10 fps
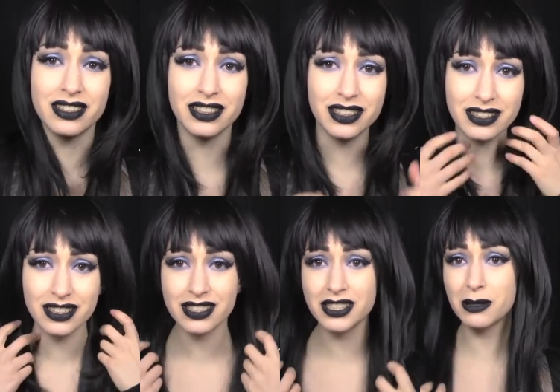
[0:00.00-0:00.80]
Oh,
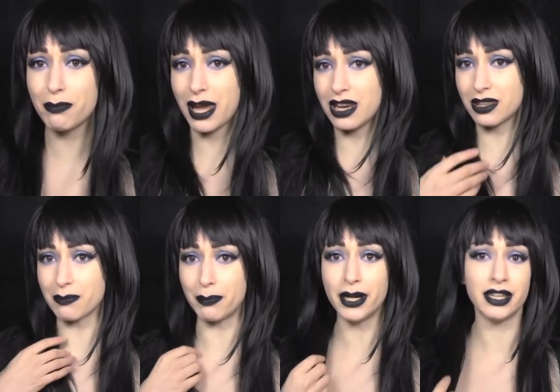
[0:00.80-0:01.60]
such a pain in
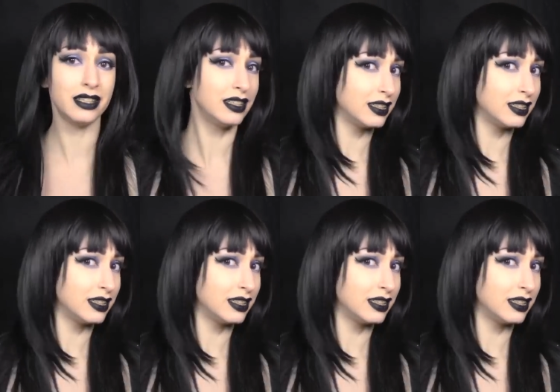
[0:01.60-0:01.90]
the butt.